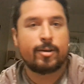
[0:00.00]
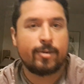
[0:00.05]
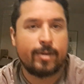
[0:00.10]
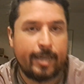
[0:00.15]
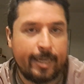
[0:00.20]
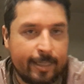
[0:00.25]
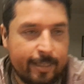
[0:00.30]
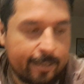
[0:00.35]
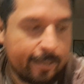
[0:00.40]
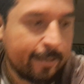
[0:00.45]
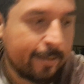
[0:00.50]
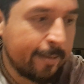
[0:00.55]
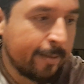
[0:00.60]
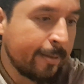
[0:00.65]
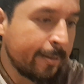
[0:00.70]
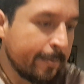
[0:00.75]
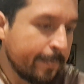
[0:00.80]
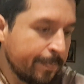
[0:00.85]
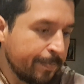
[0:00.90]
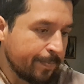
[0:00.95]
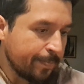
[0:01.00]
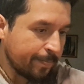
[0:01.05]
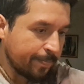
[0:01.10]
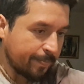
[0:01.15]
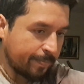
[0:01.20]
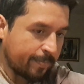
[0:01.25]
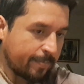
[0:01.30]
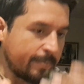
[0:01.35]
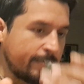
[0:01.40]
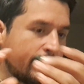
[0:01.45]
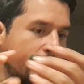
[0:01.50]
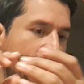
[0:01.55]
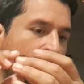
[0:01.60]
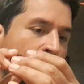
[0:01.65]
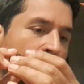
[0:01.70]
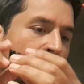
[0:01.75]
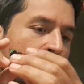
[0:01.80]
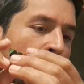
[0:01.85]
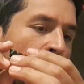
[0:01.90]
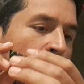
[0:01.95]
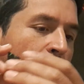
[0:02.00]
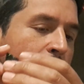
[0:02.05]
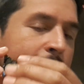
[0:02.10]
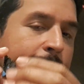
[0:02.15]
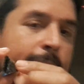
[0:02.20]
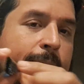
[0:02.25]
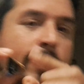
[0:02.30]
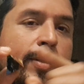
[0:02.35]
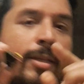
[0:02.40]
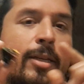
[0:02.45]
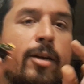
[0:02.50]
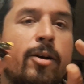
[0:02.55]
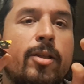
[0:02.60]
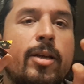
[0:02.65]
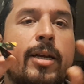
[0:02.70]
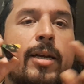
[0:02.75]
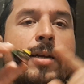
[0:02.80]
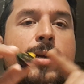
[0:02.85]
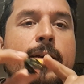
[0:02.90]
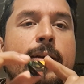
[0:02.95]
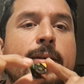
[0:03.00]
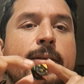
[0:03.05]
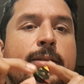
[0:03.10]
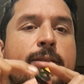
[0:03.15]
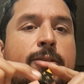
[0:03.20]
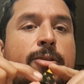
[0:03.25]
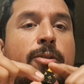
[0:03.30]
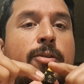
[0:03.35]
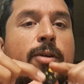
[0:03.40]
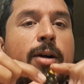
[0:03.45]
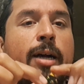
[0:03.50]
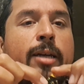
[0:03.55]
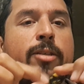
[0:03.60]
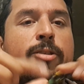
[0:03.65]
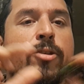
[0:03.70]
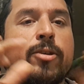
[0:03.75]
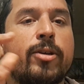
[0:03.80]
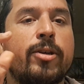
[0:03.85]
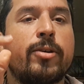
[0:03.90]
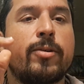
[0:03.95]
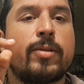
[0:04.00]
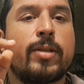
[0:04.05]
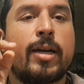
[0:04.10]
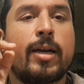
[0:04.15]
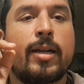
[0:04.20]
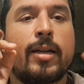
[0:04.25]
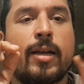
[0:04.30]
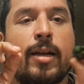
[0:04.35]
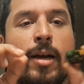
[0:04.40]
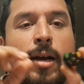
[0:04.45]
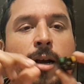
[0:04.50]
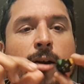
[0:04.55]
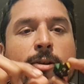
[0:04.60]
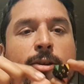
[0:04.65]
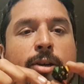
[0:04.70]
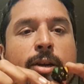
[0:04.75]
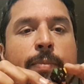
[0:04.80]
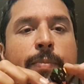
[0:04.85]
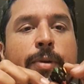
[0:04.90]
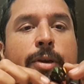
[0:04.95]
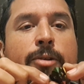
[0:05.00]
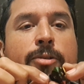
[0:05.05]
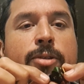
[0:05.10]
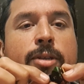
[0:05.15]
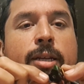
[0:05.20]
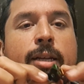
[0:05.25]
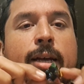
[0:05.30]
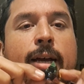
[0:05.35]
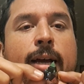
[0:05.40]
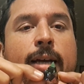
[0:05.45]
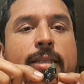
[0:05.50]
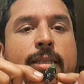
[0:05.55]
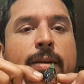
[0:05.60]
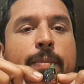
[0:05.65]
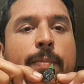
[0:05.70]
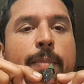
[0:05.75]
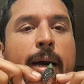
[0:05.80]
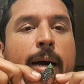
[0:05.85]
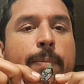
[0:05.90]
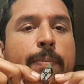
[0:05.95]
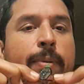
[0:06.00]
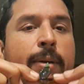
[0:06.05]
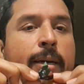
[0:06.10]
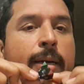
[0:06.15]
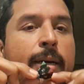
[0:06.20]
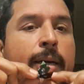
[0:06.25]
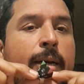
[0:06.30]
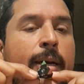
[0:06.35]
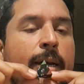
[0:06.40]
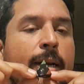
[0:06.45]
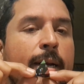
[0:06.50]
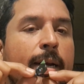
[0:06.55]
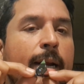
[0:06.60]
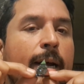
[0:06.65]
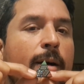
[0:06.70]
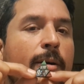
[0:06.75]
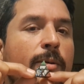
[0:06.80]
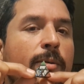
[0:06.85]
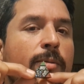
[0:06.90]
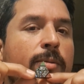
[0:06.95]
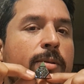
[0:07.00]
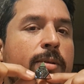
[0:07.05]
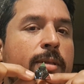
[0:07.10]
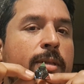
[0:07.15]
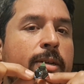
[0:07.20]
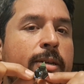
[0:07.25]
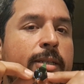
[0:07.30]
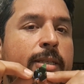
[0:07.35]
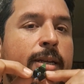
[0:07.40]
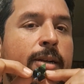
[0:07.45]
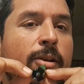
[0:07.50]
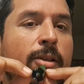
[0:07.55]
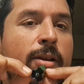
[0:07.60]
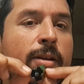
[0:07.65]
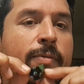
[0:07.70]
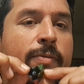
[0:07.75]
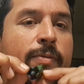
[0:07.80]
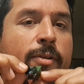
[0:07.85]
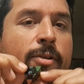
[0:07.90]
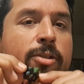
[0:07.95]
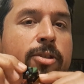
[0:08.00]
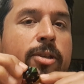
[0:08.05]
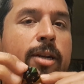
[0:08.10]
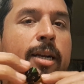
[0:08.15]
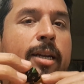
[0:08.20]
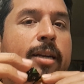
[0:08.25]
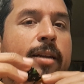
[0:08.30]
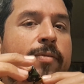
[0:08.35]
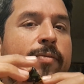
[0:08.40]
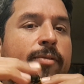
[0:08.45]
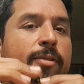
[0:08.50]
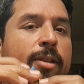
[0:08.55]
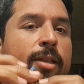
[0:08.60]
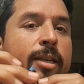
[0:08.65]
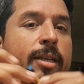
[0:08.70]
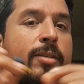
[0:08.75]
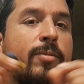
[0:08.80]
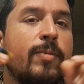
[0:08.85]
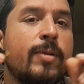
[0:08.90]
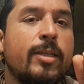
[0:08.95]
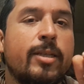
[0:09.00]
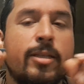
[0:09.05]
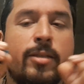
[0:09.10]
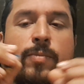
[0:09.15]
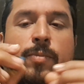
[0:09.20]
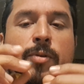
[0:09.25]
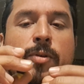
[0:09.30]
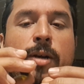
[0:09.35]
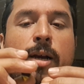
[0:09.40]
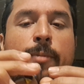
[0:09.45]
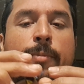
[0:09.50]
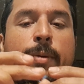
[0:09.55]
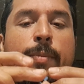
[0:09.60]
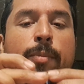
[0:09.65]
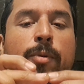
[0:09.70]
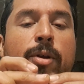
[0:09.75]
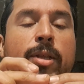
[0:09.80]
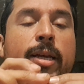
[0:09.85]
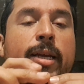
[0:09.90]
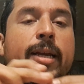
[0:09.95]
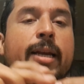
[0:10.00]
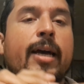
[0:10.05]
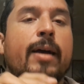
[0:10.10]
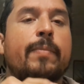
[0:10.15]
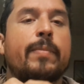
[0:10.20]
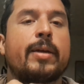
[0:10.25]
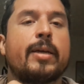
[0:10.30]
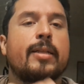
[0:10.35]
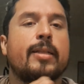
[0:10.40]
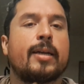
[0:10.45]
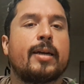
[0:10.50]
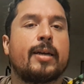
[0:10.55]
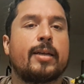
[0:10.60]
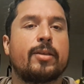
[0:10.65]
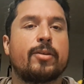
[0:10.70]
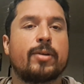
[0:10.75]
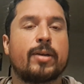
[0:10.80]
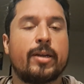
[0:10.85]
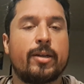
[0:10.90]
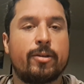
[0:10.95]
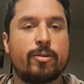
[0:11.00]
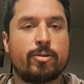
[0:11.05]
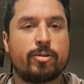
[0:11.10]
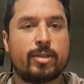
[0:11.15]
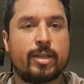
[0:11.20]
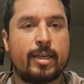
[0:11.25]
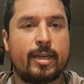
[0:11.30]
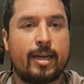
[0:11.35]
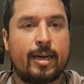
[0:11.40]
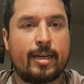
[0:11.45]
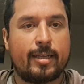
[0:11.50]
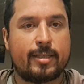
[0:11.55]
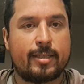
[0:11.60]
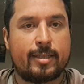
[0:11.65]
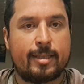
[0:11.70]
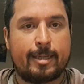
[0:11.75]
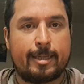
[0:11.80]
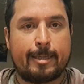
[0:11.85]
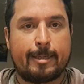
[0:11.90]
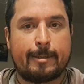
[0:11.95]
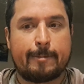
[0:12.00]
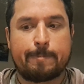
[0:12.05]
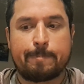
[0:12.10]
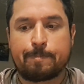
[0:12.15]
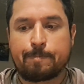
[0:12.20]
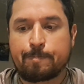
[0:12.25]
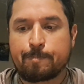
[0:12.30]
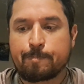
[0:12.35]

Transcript: connect. Okay, the other, so I show you that how you can be using it as a map. Now there is another functionality for this, which is more, a bit more dynamic, that you can use it as a